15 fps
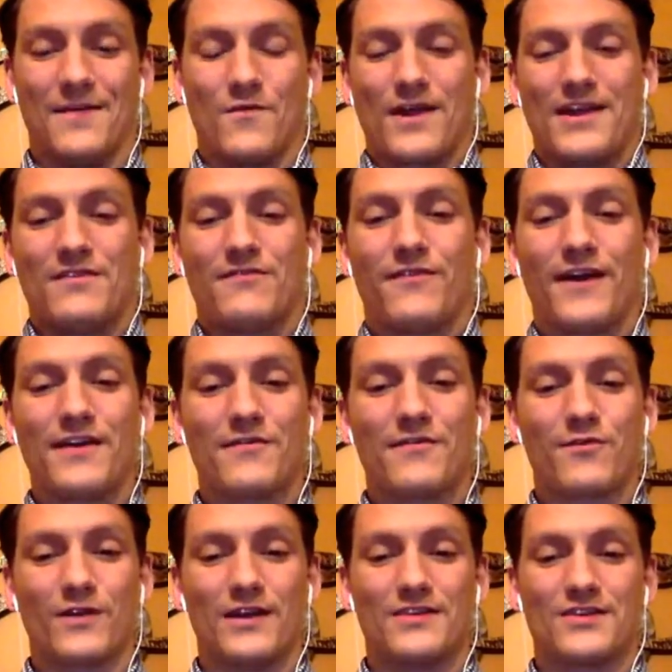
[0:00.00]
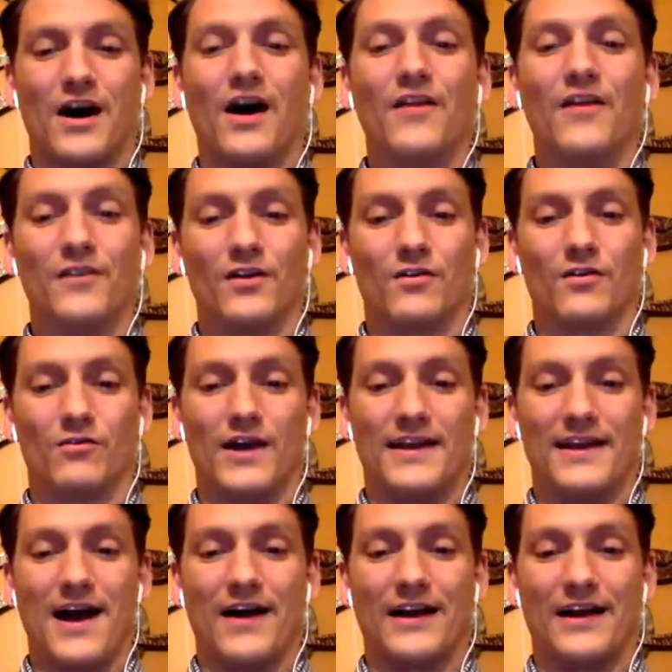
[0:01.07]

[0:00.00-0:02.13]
We need to fight for each other right now.